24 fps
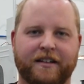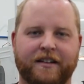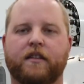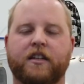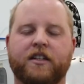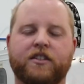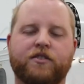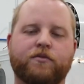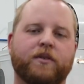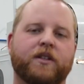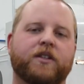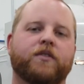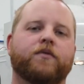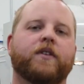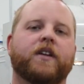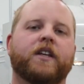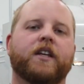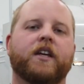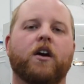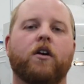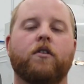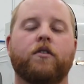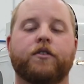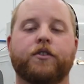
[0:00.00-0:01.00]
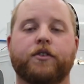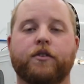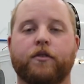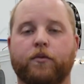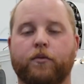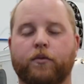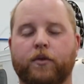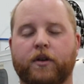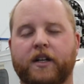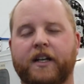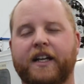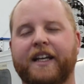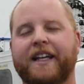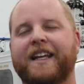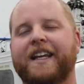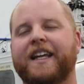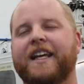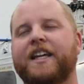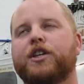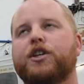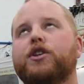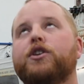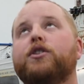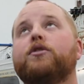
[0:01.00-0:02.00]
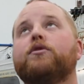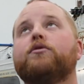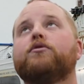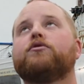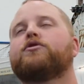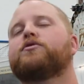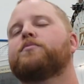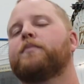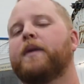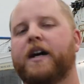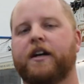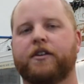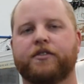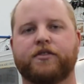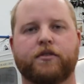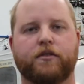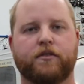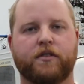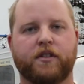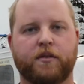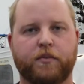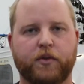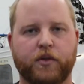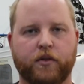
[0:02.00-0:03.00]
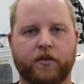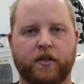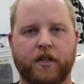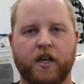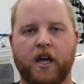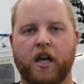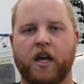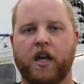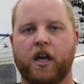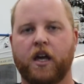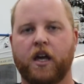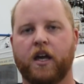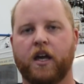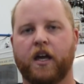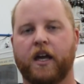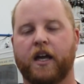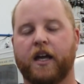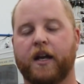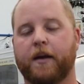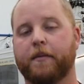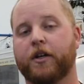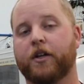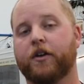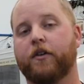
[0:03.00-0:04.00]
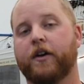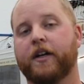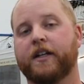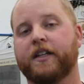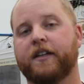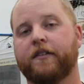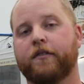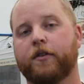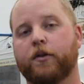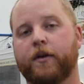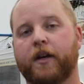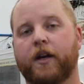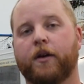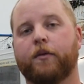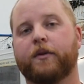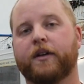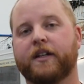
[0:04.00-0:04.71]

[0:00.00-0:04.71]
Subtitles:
This week's video, we're gonna hit a huge milestone in the build, and I'm gonna go ahead and give it away.